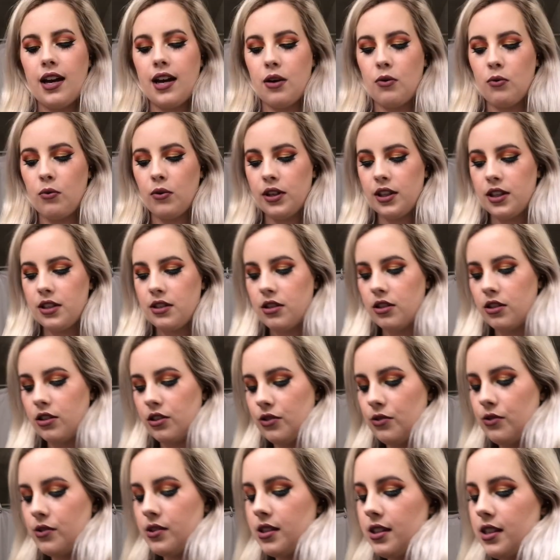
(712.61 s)
And I wanted to
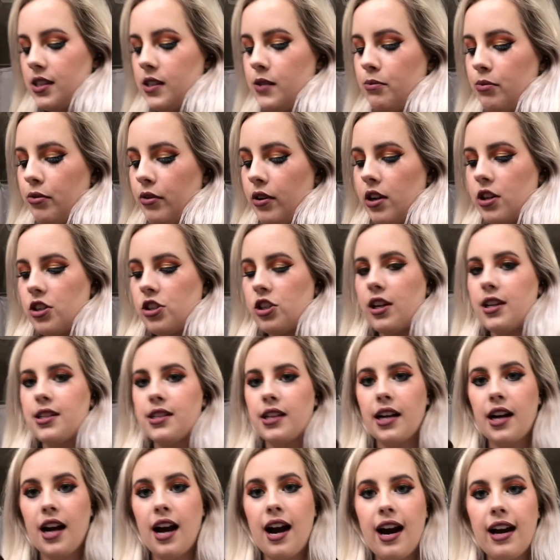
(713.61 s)
use this brush
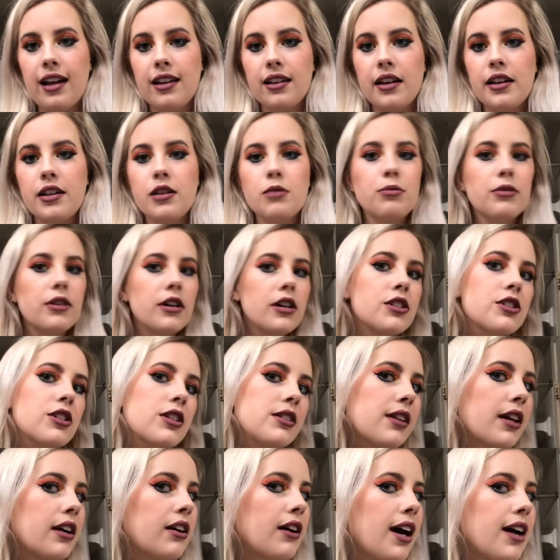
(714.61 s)
as a highlighter brush
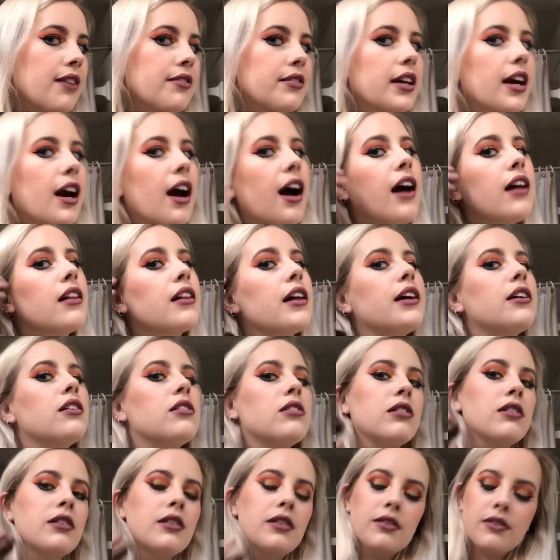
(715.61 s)
because I don't have any highlight
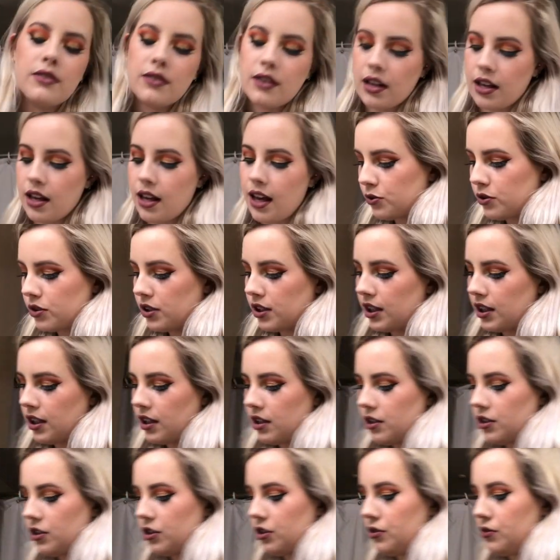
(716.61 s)
on. I
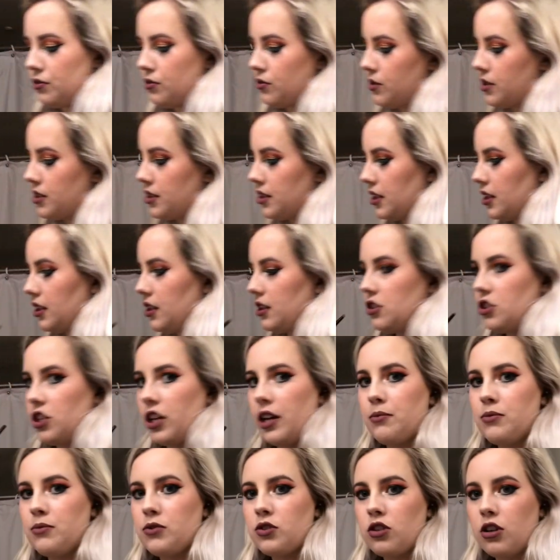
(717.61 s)
really use the
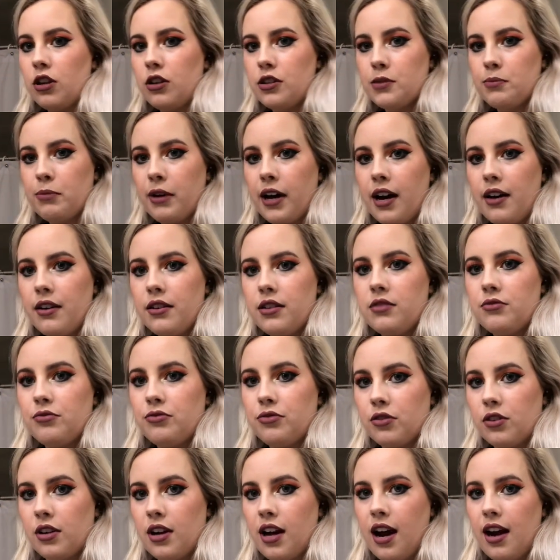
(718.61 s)
James Charles palette
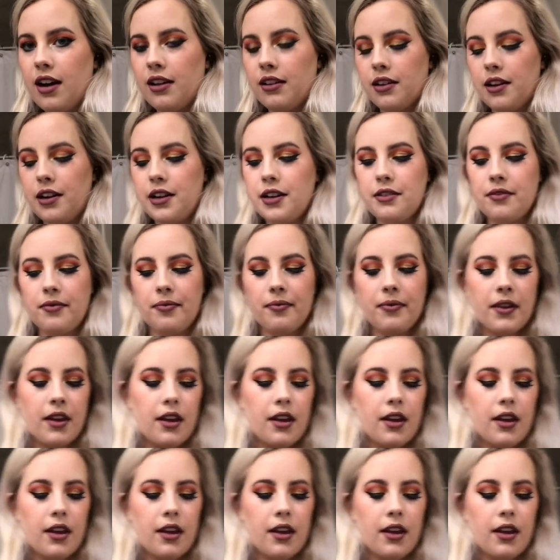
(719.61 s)
for a highlight.